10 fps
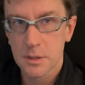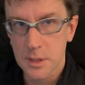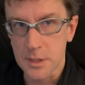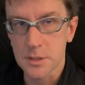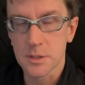
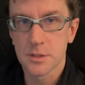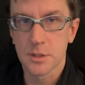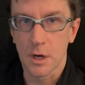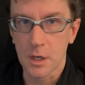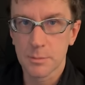That's a
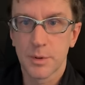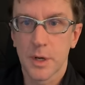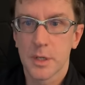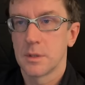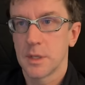start,
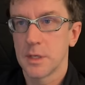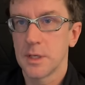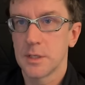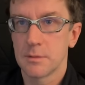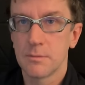but they
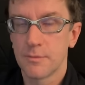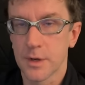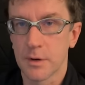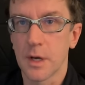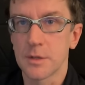need to
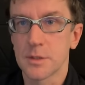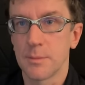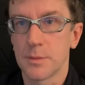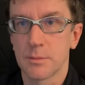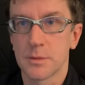figure out
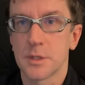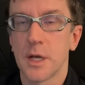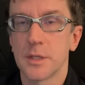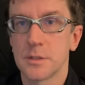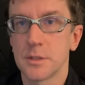something
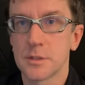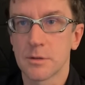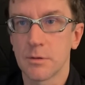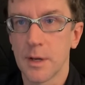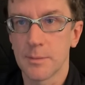besides
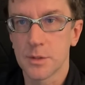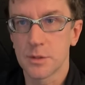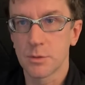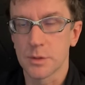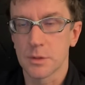Instagram to
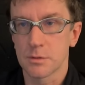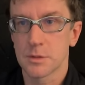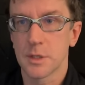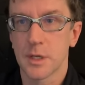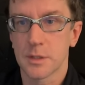do with those
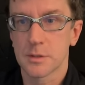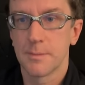things.